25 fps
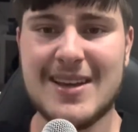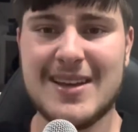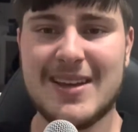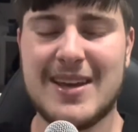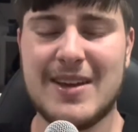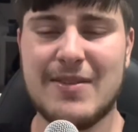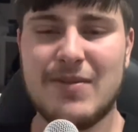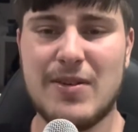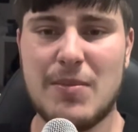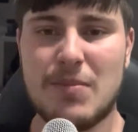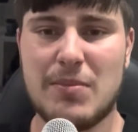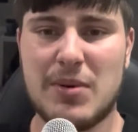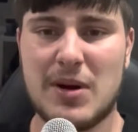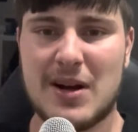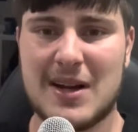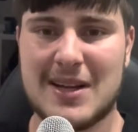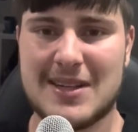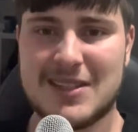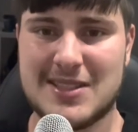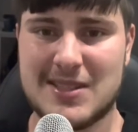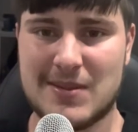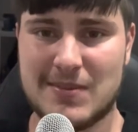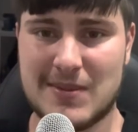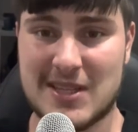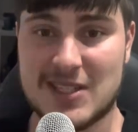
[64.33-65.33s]
given by
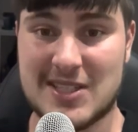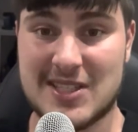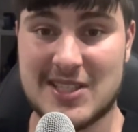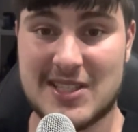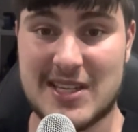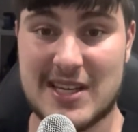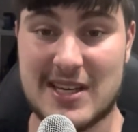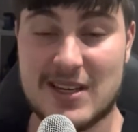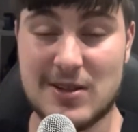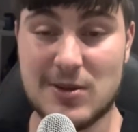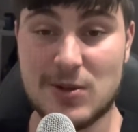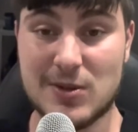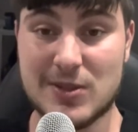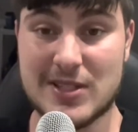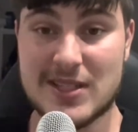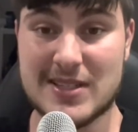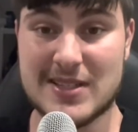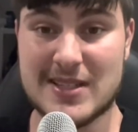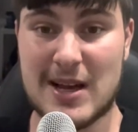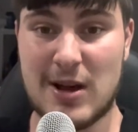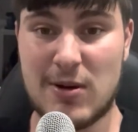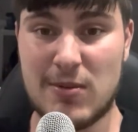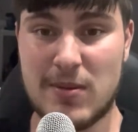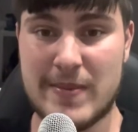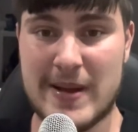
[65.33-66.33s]
some of the singles this
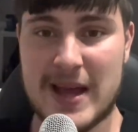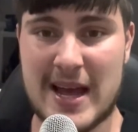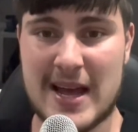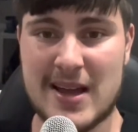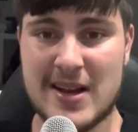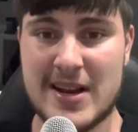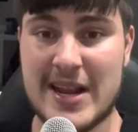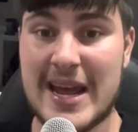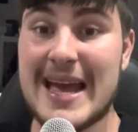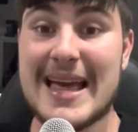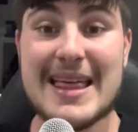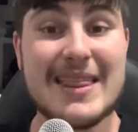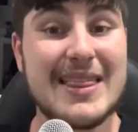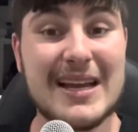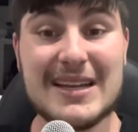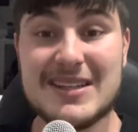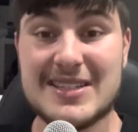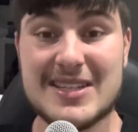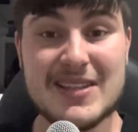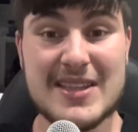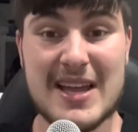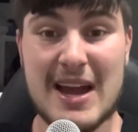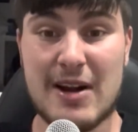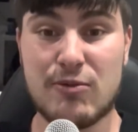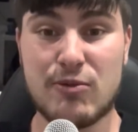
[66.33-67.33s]
album had, they
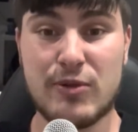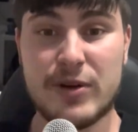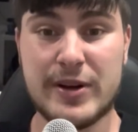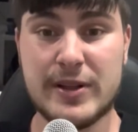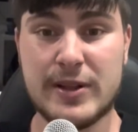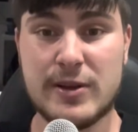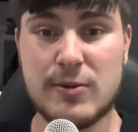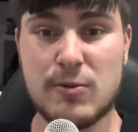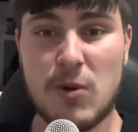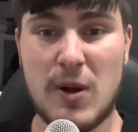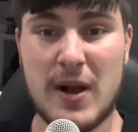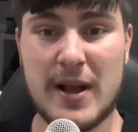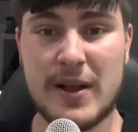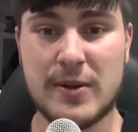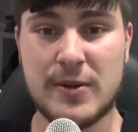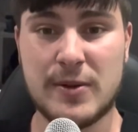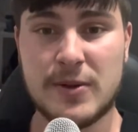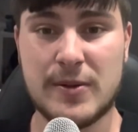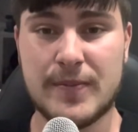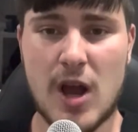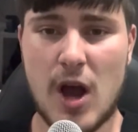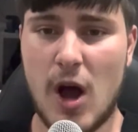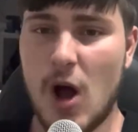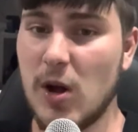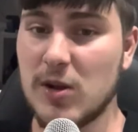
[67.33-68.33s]
did that really
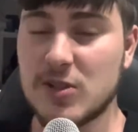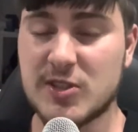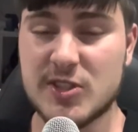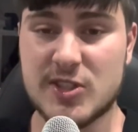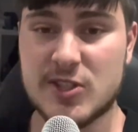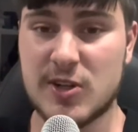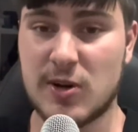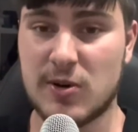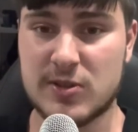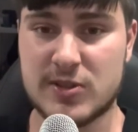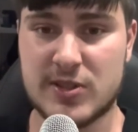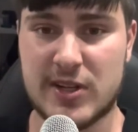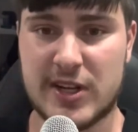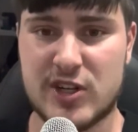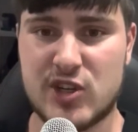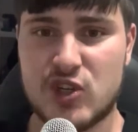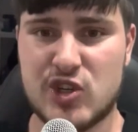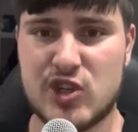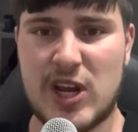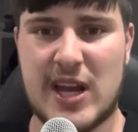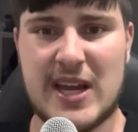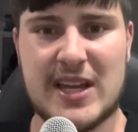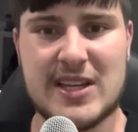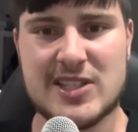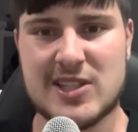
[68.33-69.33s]
well. On songs like
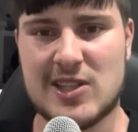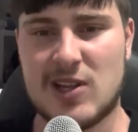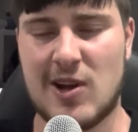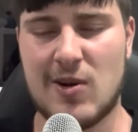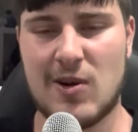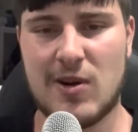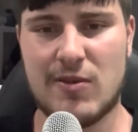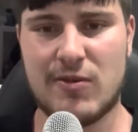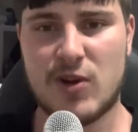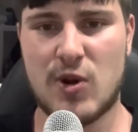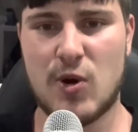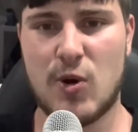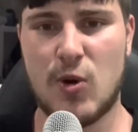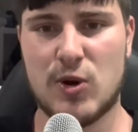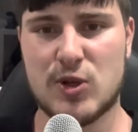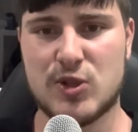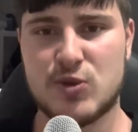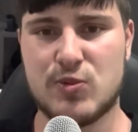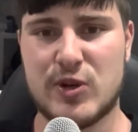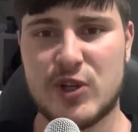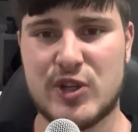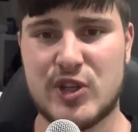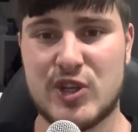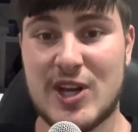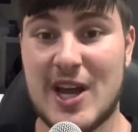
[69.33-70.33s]
Shaes Long, of course,
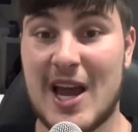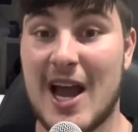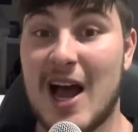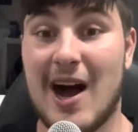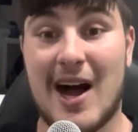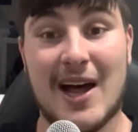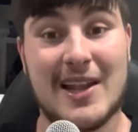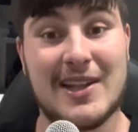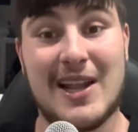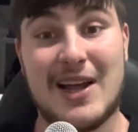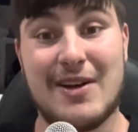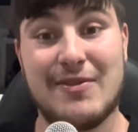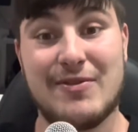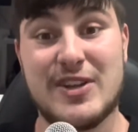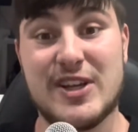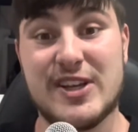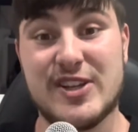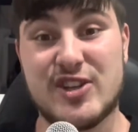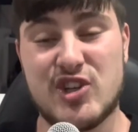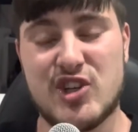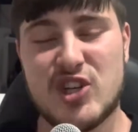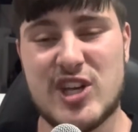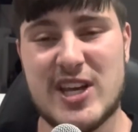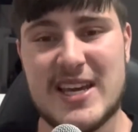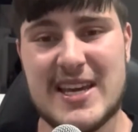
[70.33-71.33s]
which I love the
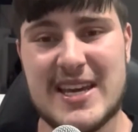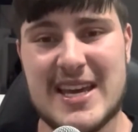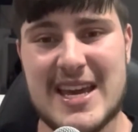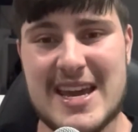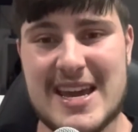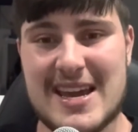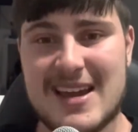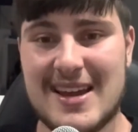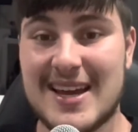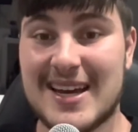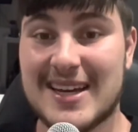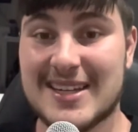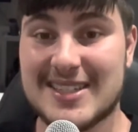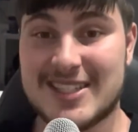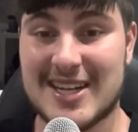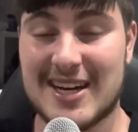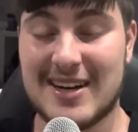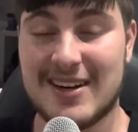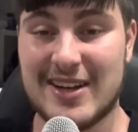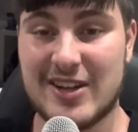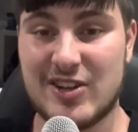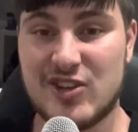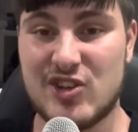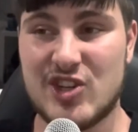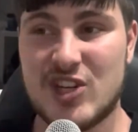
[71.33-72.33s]
cheeky,
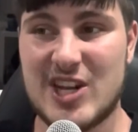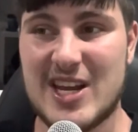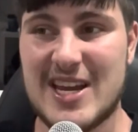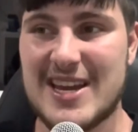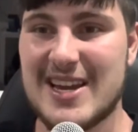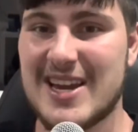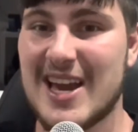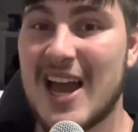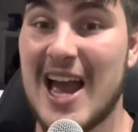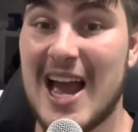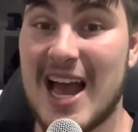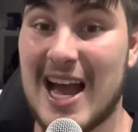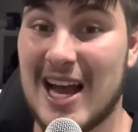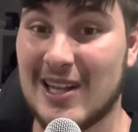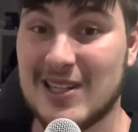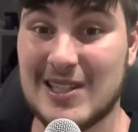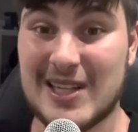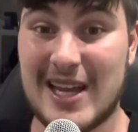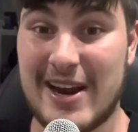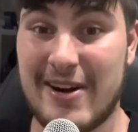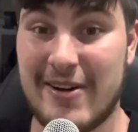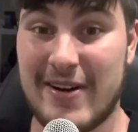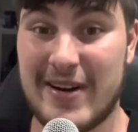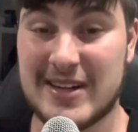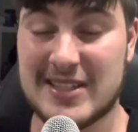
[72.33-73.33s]
tongue-in-cheek,
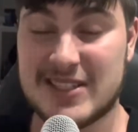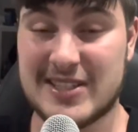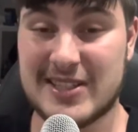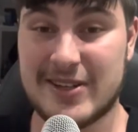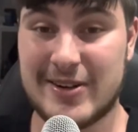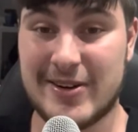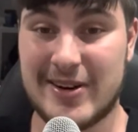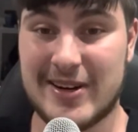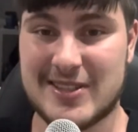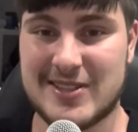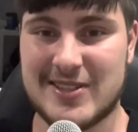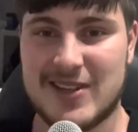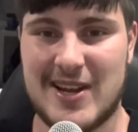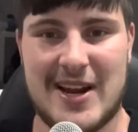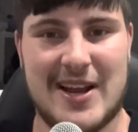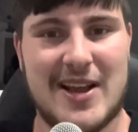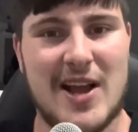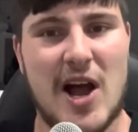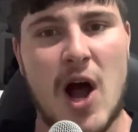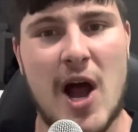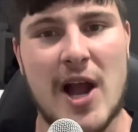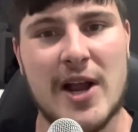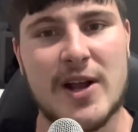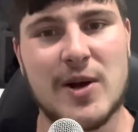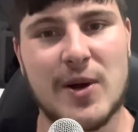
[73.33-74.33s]
hilarious lyrics like
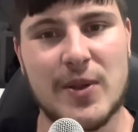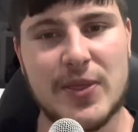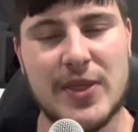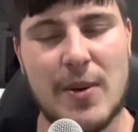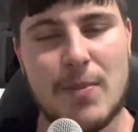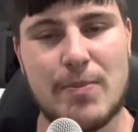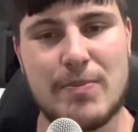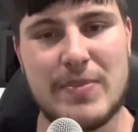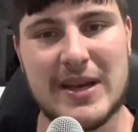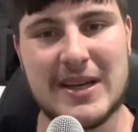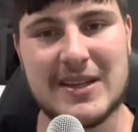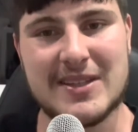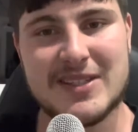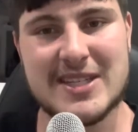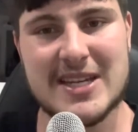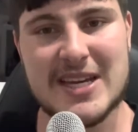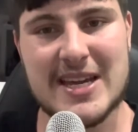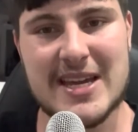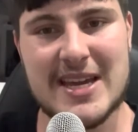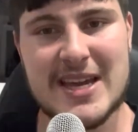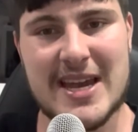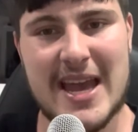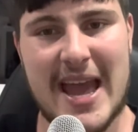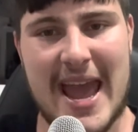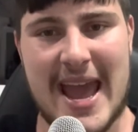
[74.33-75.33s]
I got the big
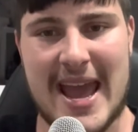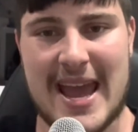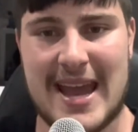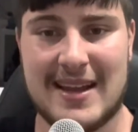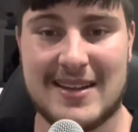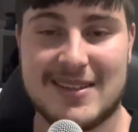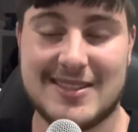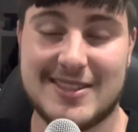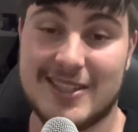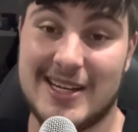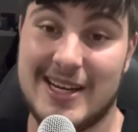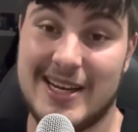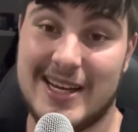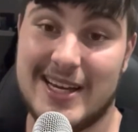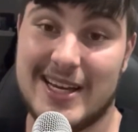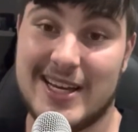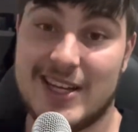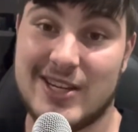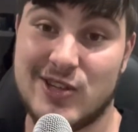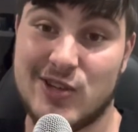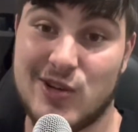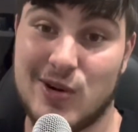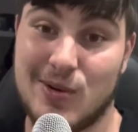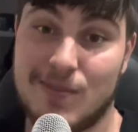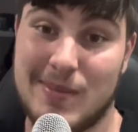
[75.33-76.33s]
D and
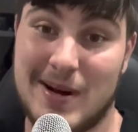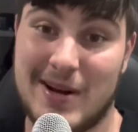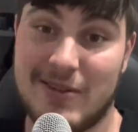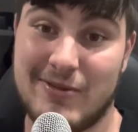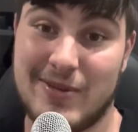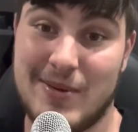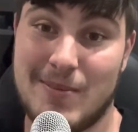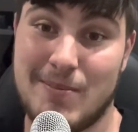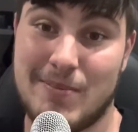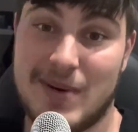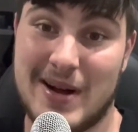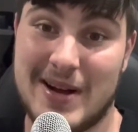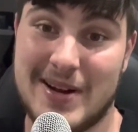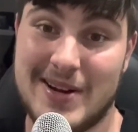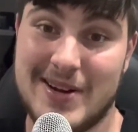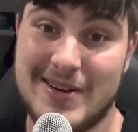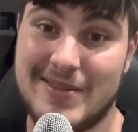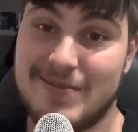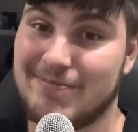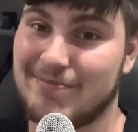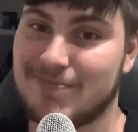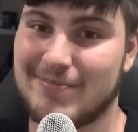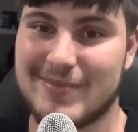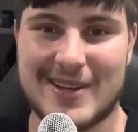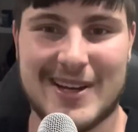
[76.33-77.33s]
is your muffin buttered?
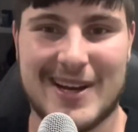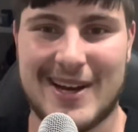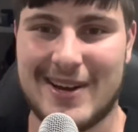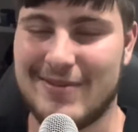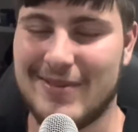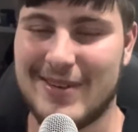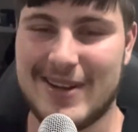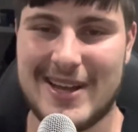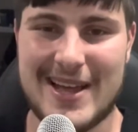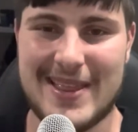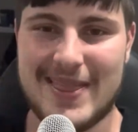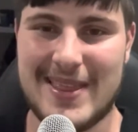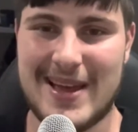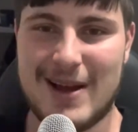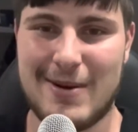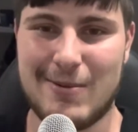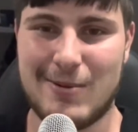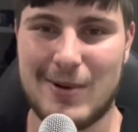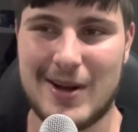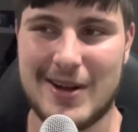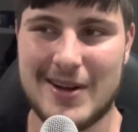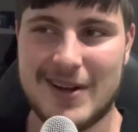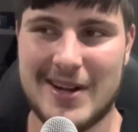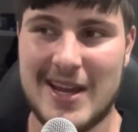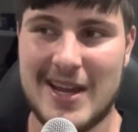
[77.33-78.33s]
Can't forget that one.